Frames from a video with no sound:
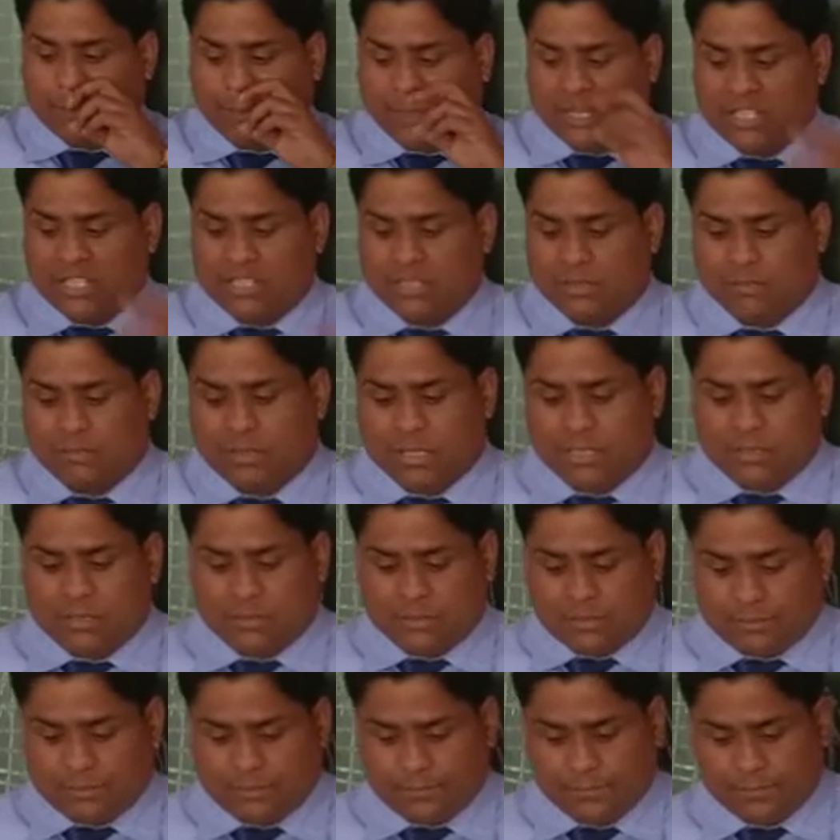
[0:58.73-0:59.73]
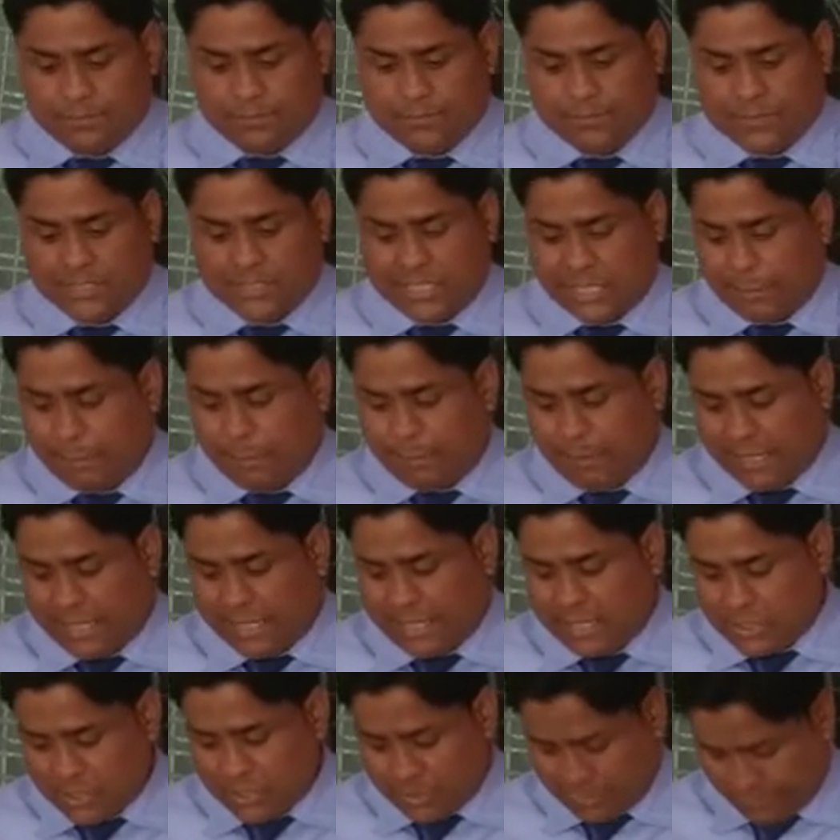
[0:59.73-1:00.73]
page number, same page